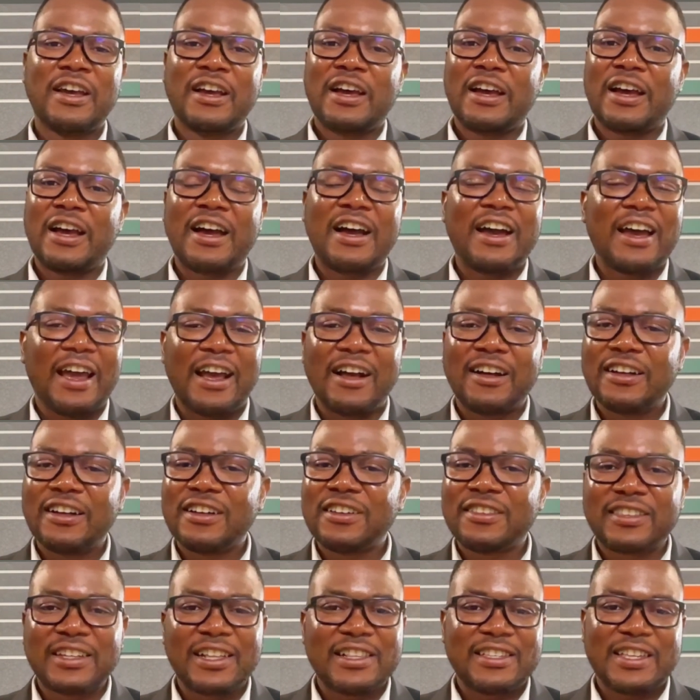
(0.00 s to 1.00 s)

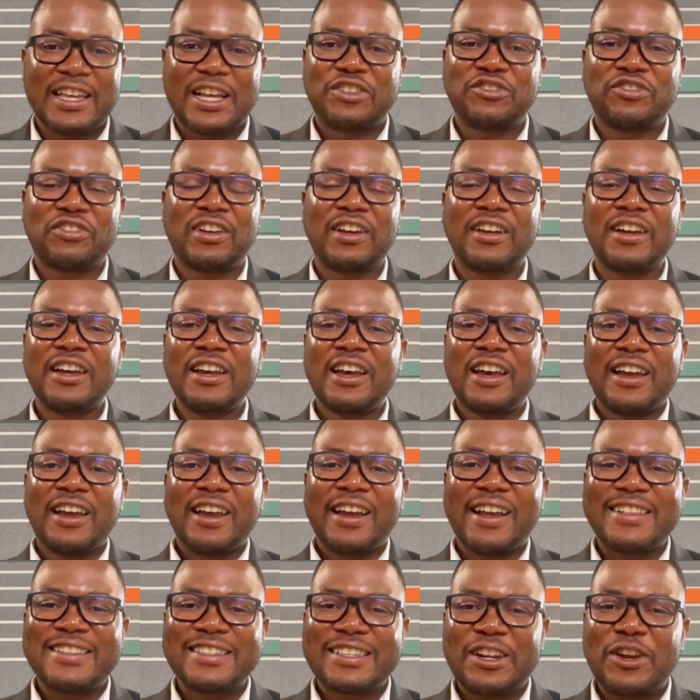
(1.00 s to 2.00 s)
health, etc.,
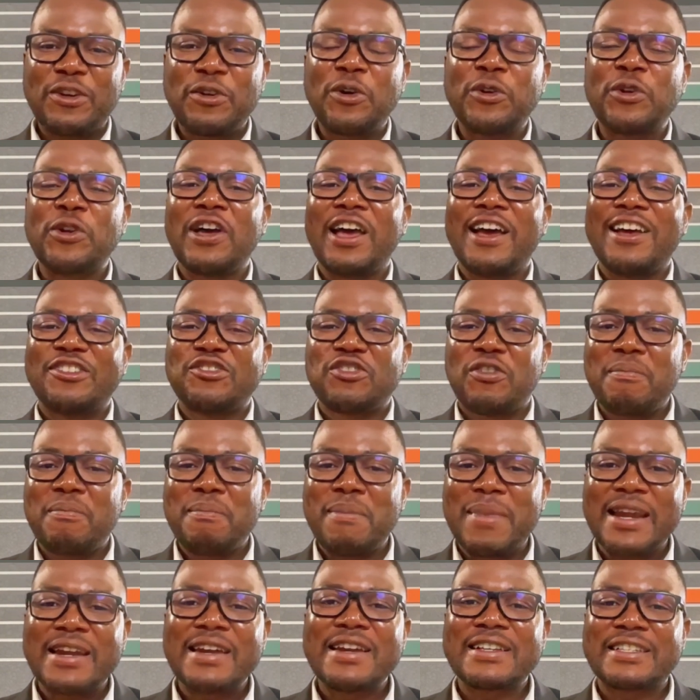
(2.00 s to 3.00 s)
it's sitting on a
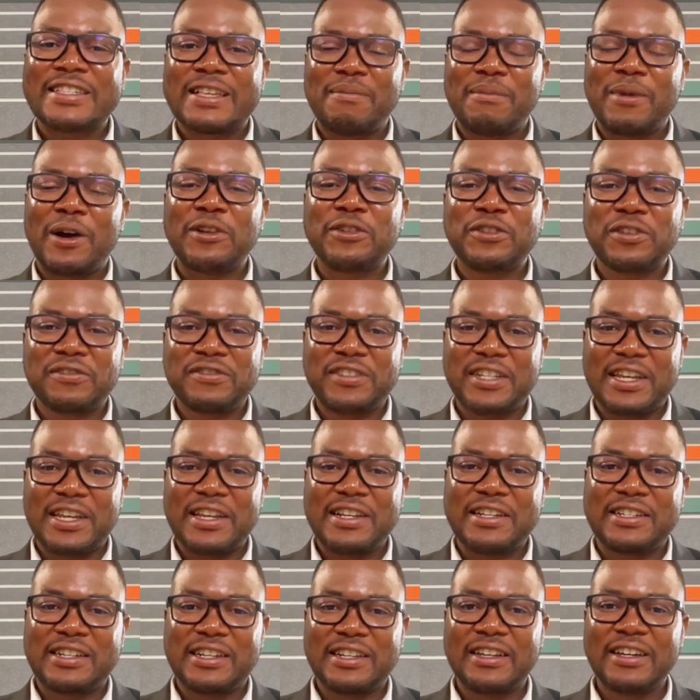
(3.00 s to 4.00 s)
tremendous amount of
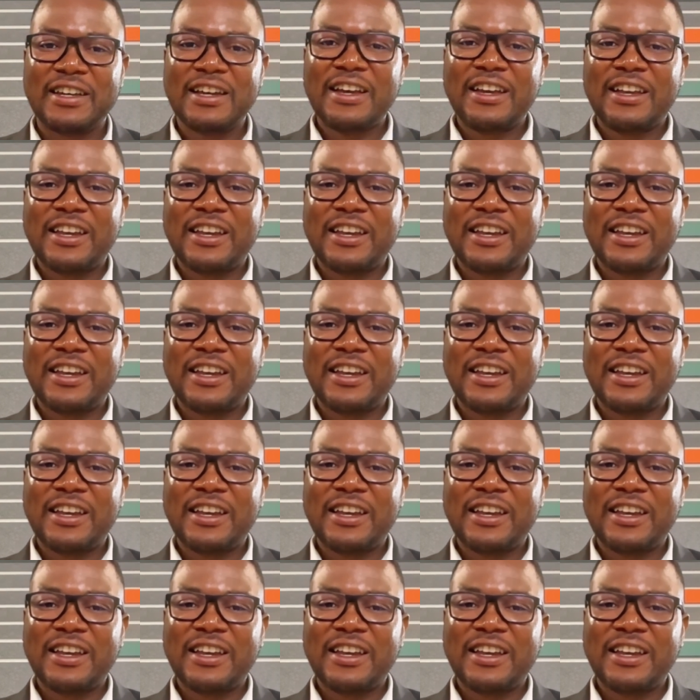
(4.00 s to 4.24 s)
data.